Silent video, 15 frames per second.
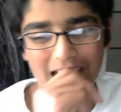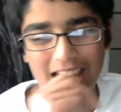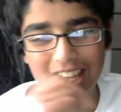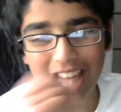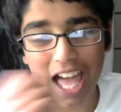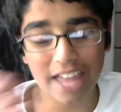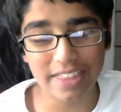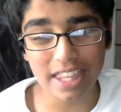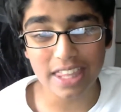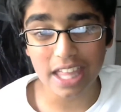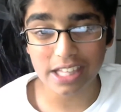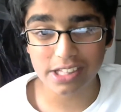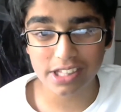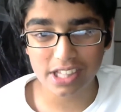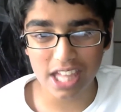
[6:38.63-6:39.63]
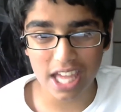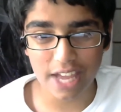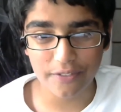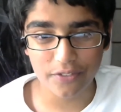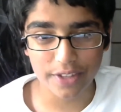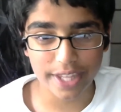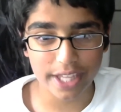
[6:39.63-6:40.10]
I think that's
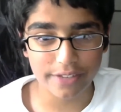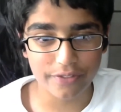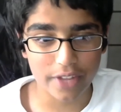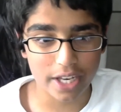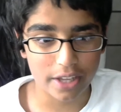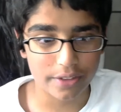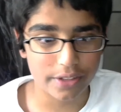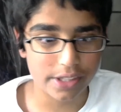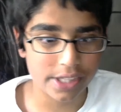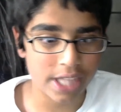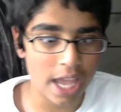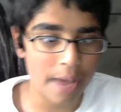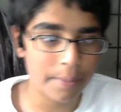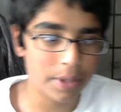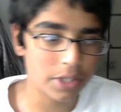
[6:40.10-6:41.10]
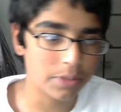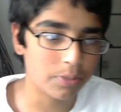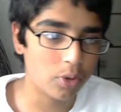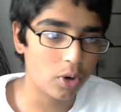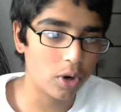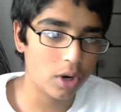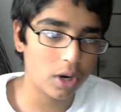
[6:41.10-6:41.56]
it for this video. There's not much
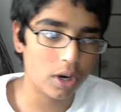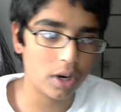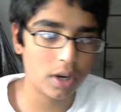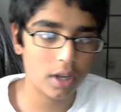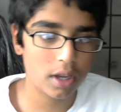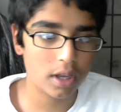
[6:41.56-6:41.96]
more.